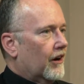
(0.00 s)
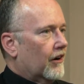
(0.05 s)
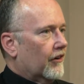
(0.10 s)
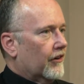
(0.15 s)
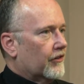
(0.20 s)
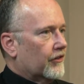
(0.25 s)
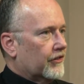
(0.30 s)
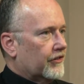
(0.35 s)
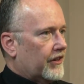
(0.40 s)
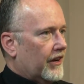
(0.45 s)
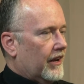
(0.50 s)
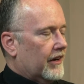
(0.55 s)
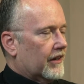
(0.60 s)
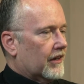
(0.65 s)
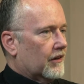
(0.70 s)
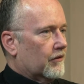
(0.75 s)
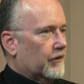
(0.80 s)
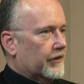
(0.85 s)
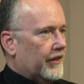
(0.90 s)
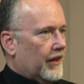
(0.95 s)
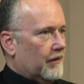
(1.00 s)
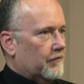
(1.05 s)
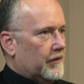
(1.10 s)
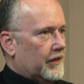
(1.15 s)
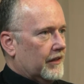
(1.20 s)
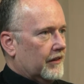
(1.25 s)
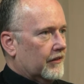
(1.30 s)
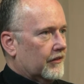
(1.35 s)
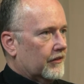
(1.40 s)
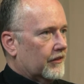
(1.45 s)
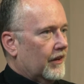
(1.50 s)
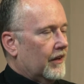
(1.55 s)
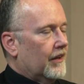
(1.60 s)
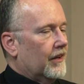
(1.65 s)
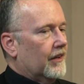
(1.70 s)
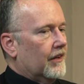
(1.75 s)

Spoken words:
our understanding of what that means